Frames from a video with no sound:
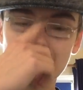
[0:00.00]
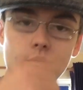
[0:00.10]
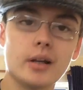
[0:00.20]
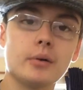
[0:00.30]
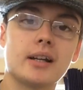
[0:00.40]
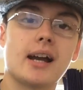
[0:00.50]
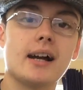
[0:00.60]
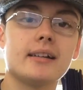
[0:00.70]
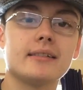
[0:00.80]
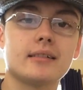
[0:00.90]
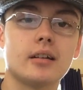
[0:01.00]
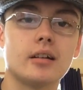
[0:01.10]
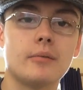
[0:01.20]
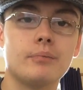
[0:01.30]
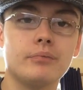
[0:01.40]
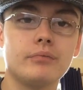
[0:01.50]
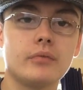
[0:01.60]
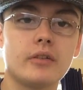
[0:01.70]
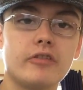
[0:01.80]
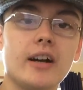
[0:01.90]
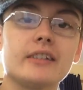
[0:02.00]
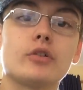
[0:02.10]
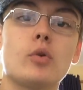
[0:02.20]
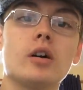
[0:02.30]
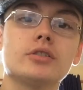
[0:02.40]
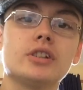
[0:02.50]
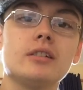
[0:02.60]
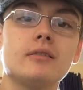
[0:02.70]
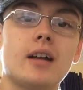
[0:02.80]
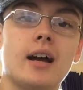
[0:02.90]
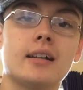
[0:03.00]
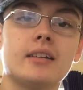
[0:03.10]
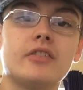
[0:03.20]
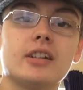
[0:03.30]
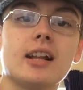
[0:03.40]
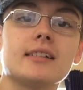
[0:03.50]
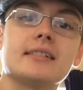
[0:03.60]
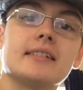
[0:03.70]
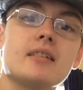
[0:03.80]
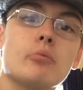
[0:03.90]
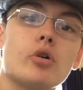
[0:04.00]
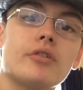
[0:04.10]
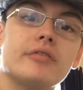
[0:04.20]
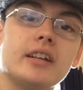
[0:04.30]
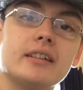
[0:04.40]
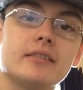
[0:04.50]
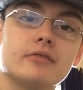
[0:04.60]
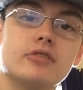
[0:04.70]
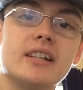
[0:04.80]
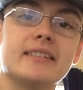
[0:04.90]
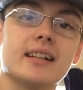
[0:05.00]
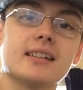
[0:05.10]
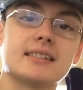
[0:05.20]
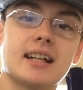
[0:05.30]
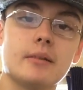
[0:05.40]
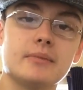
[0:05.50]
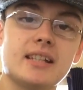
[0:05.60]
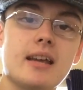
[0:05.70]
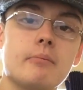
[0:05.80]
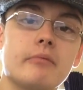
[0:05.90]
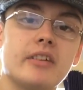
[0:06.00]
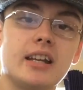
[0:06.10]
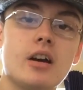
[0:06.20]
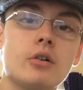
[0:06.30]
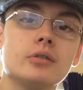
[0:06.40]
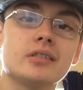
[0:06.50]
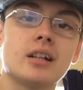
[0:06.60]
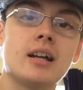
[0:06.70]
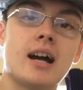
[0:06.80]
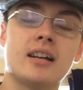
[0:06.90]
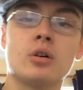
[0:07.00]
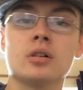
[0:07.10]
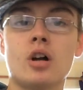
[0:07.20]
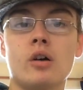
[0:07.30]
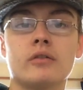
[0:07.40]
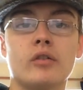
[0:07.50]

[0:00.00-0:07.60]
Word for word: So anyway, guys, um, Thanks for watching and if you'd like to see more of these reseller type tip videos, I know a lot of